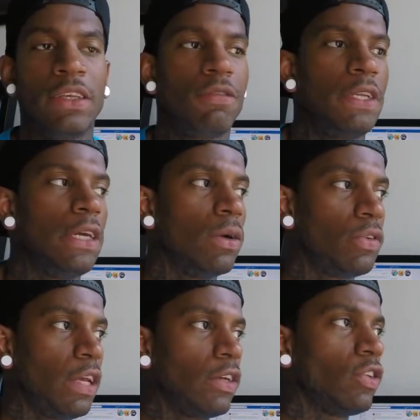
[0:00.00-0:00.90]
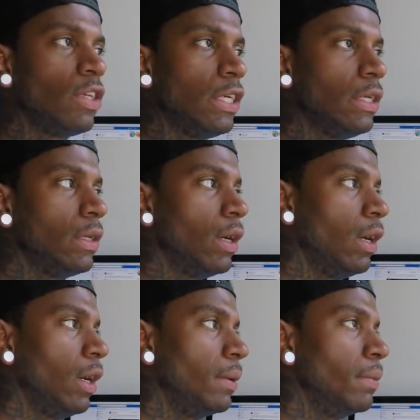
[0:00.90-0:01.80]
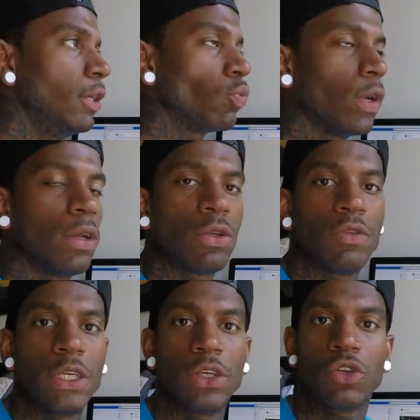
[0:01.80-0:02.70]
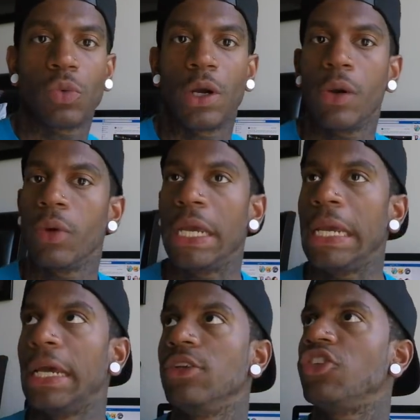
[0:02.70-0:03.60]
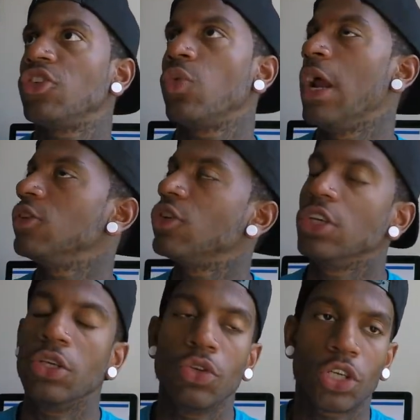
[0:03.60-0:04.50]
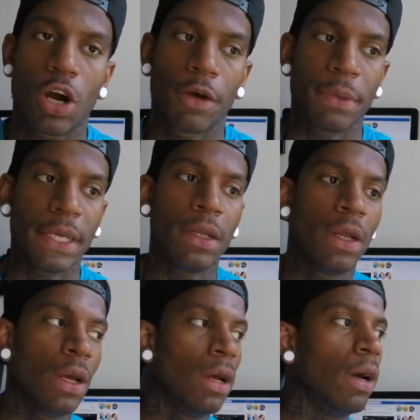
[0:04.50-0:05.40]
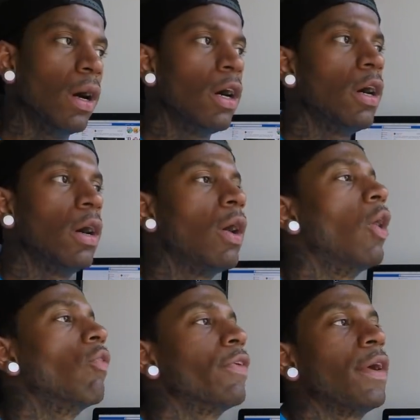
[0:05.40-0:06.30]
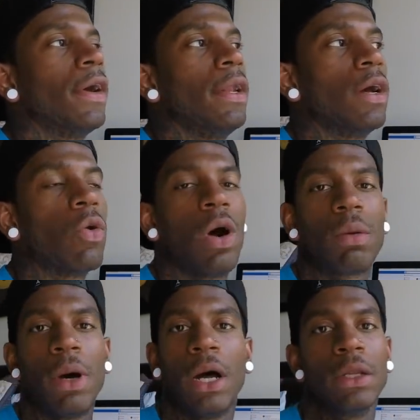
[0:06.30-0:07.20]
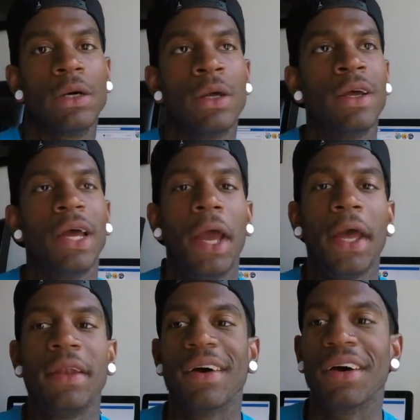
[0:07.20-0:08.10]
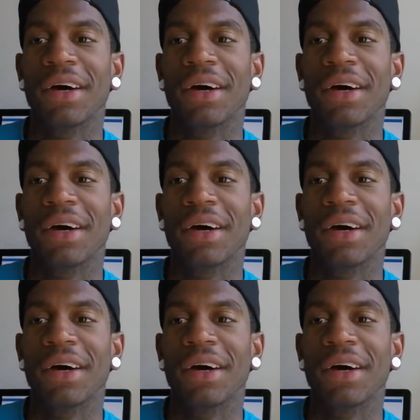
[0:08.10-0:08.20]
so in this video, it's actually, it's one of those videos where we had just went out to a huge car meet over there in Guatemala.